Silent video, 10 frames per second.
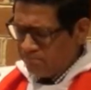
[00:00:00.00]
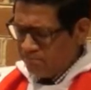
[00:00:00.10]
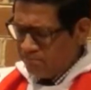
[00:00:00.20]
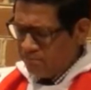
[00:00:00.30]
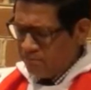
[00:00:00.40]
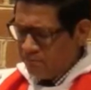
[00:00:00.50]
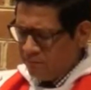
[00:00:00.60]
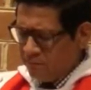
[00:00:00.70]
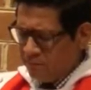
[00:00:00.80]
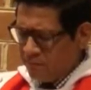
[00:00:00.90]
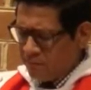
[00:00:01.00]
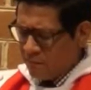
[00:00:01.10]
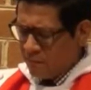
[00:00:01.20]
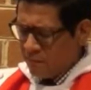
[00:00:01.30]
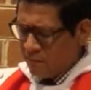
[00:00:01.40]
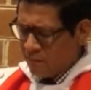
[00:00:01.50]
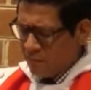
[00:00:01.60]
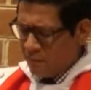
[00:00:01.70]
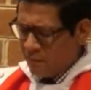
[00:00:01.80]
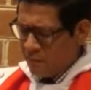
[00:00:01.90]

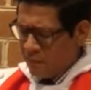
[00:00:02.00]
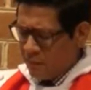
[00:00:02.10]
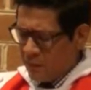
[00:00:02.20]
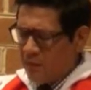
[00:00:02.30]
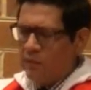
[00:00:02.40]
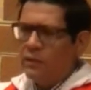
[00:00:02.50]
(silence)